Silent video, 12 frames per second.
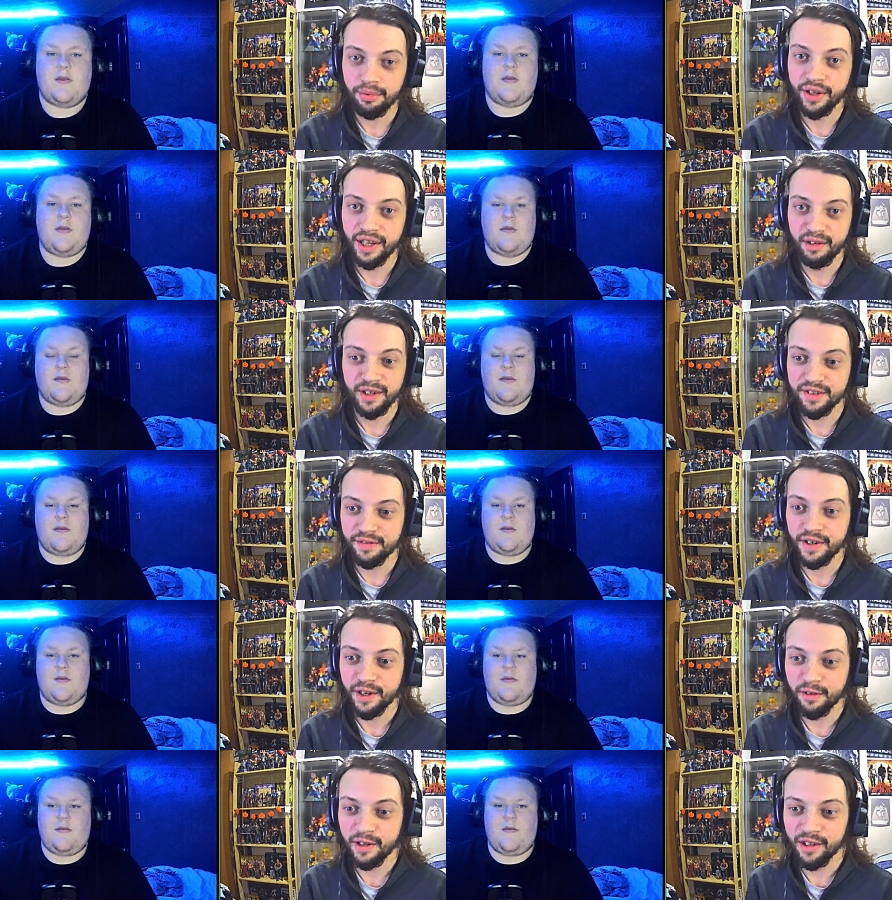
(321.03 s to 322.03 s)
Speaker 1: they play with this
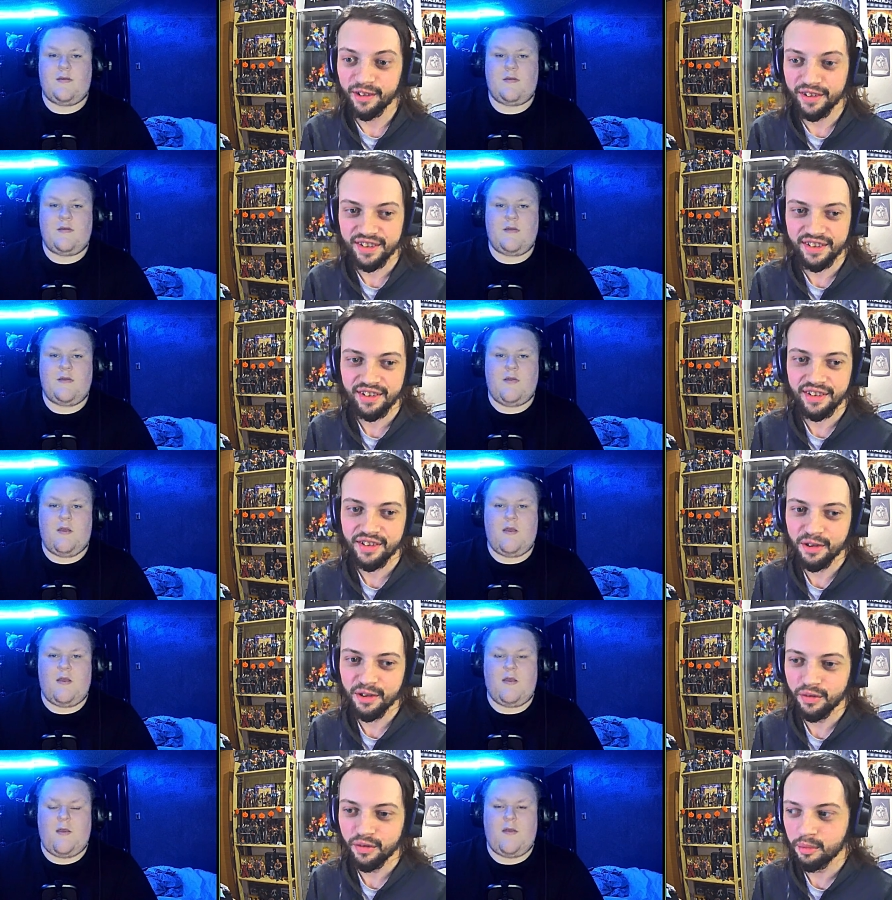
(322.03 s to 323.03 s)
very well because the
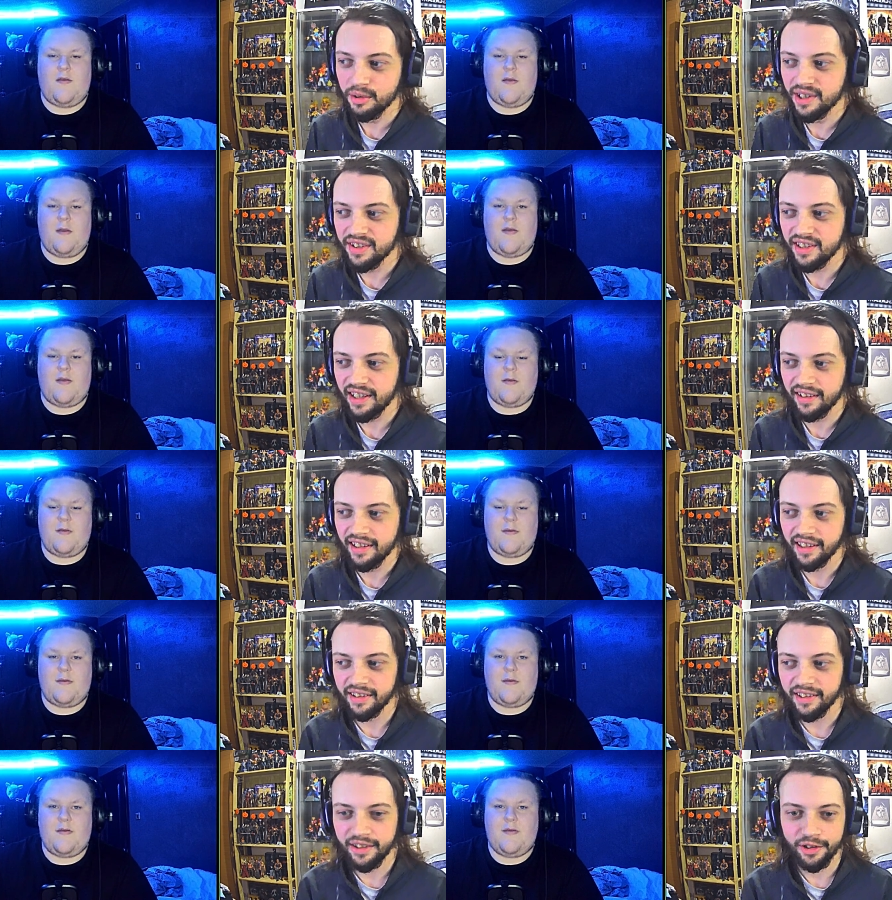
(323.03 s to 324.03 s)
two of them are inside
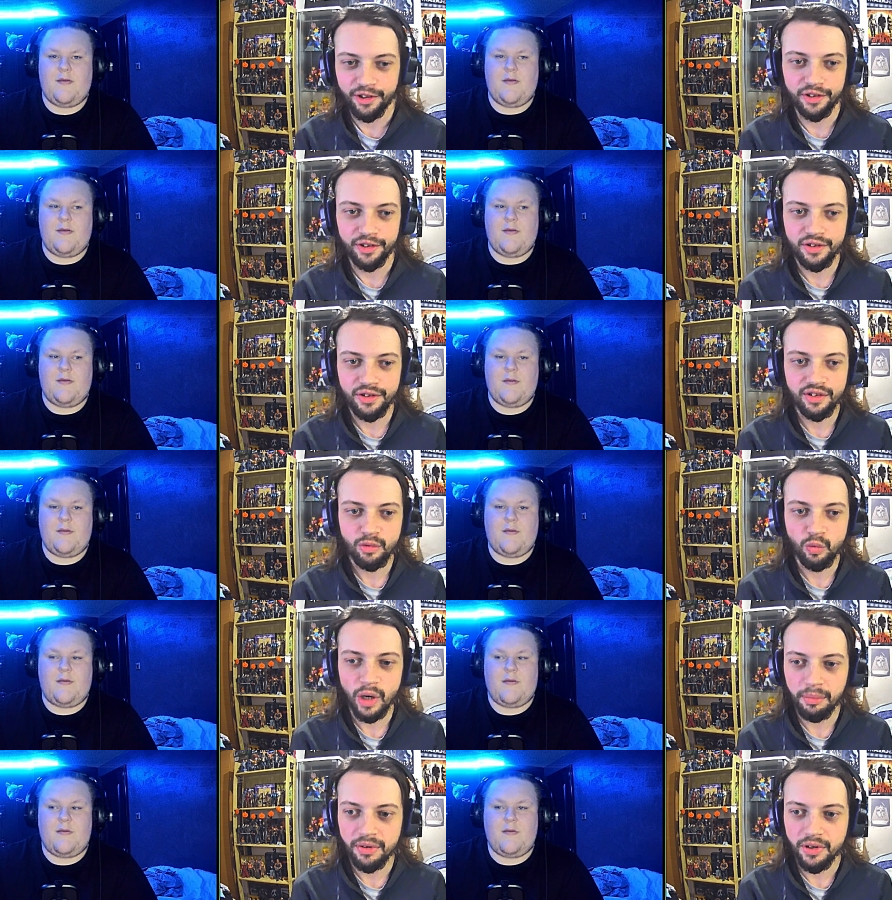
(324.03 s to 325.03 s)
like the uh,
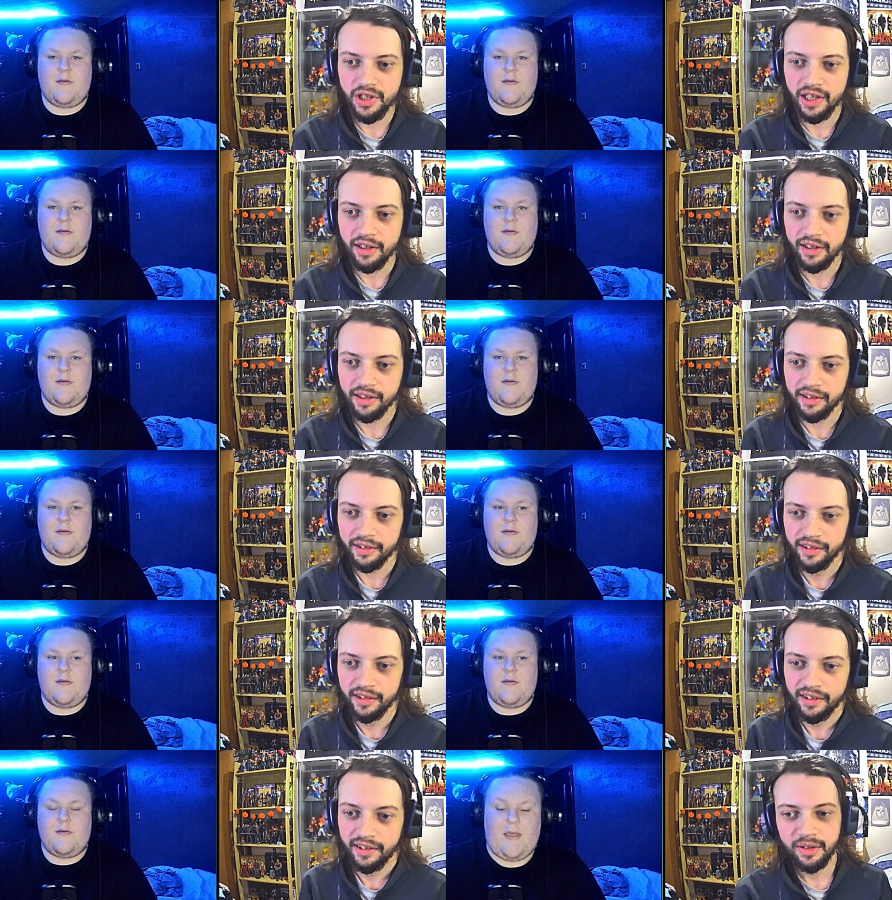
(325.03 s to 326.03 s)
weapon
Speaker 2: shed, aren't
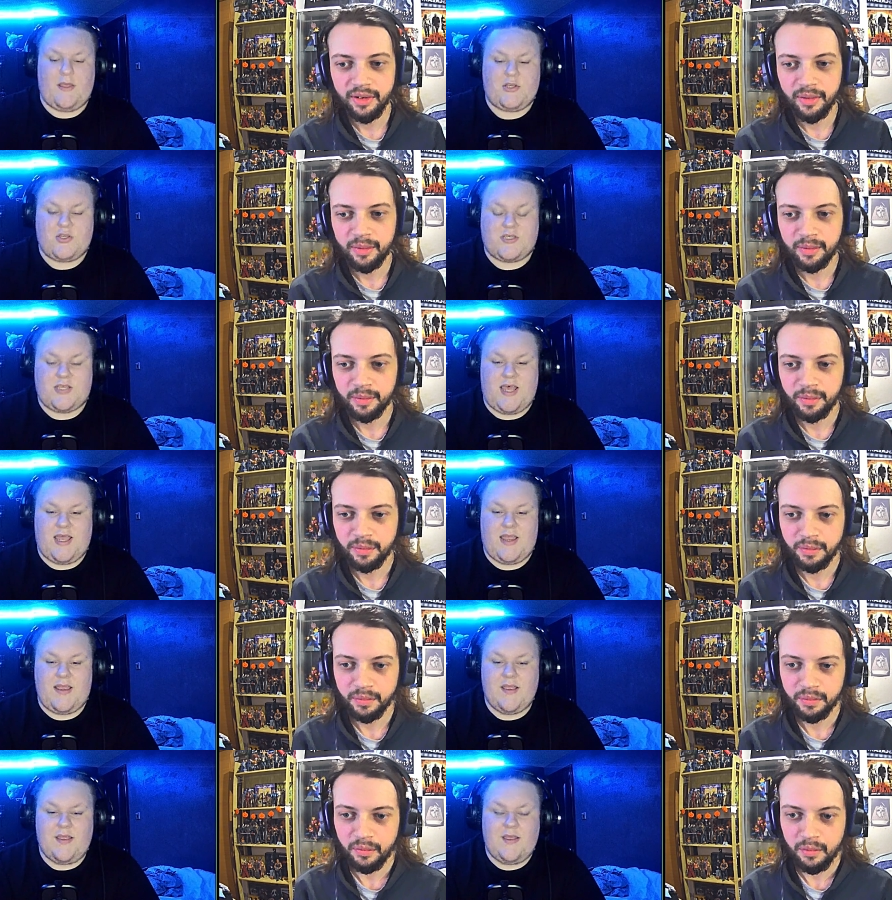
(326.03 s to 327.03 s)
they? It's just
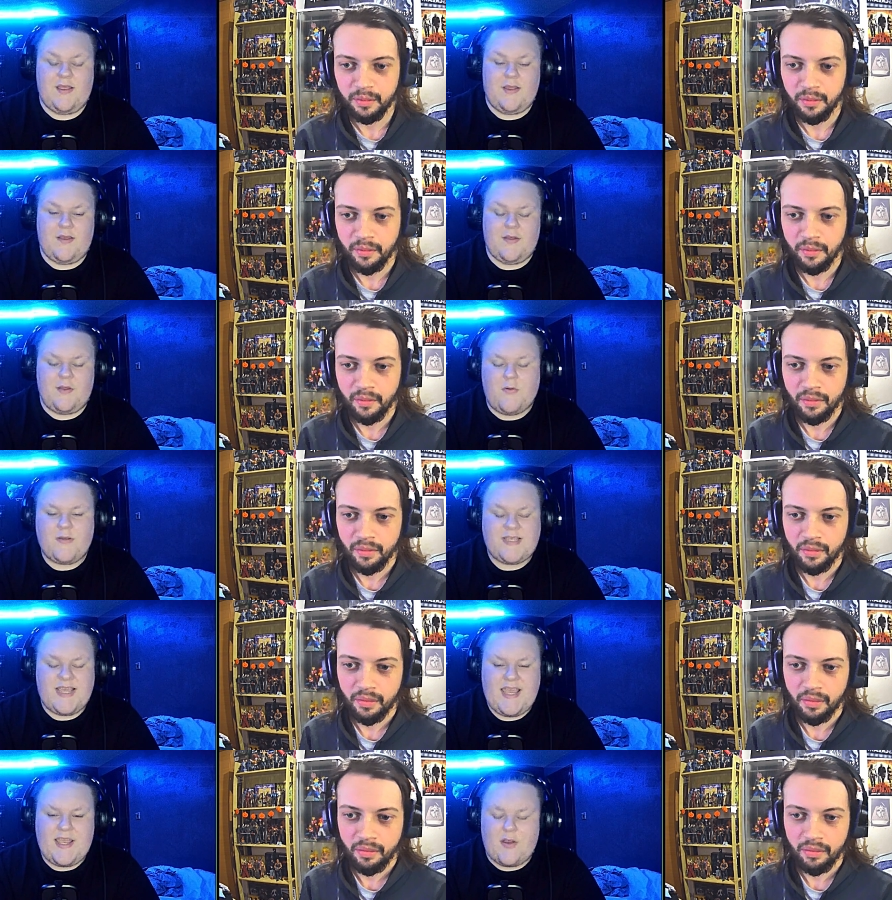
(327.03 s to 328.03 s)
like no one's
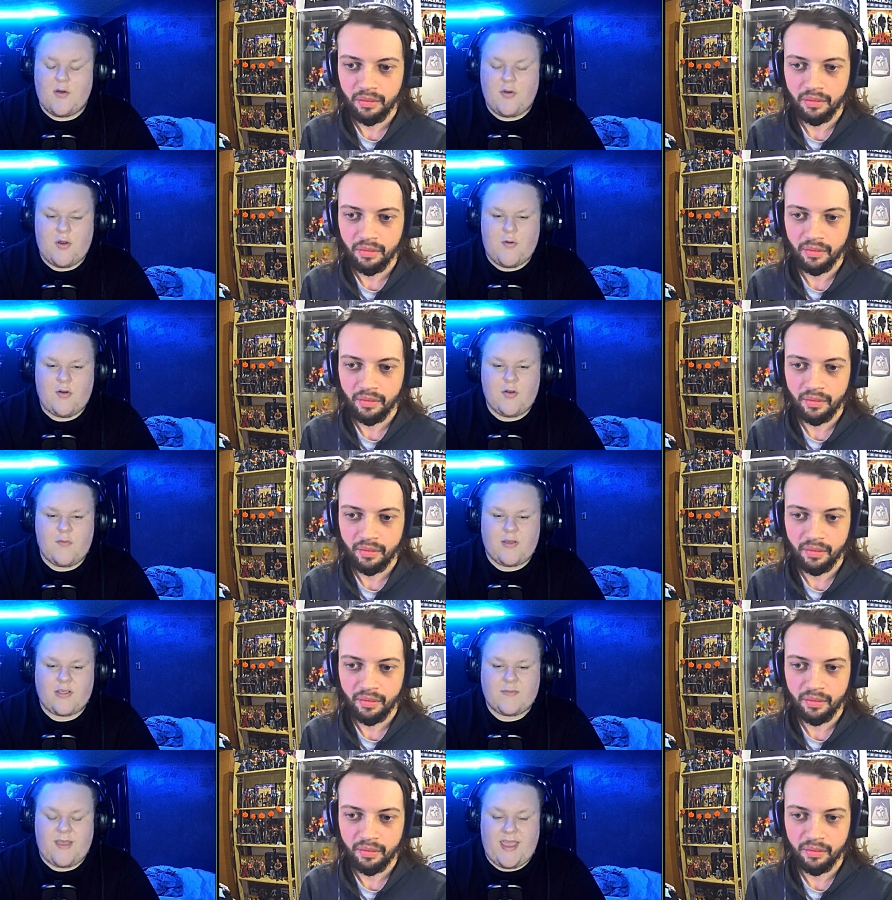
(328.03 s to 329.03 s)
here, no, no one could
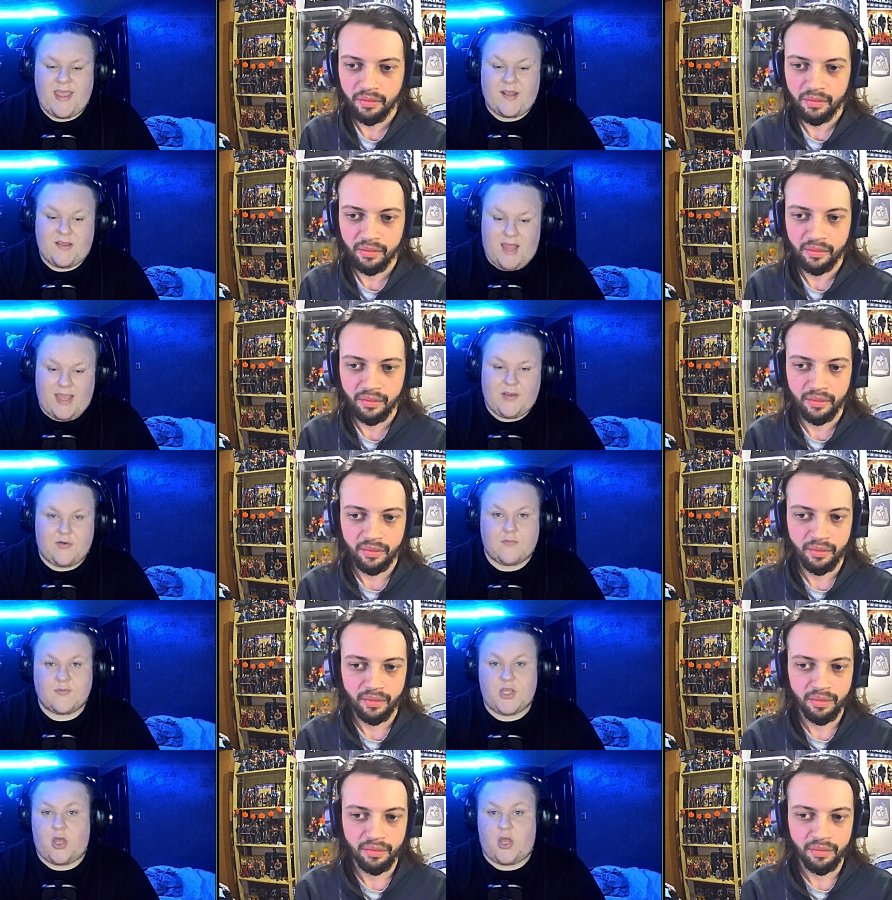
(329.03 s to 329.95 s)
possibly hear. Light comes